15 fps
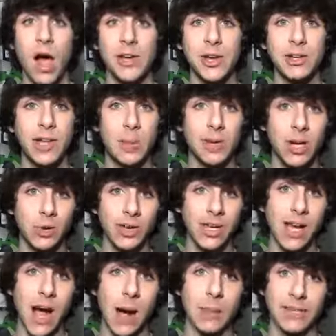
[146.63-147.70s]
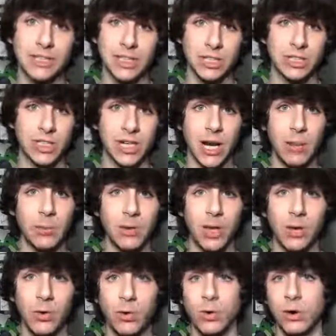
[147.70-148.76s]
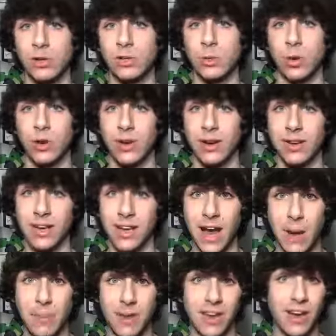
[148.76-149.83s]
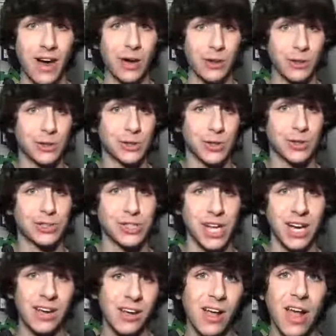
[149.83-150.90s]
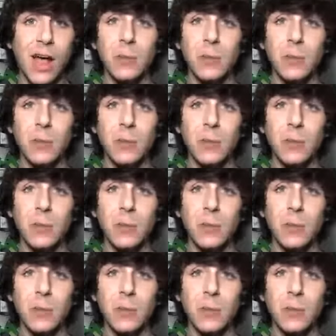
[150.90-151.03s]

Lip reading: You can let me know in the comment section down below or on Twitter at TIP_Jake.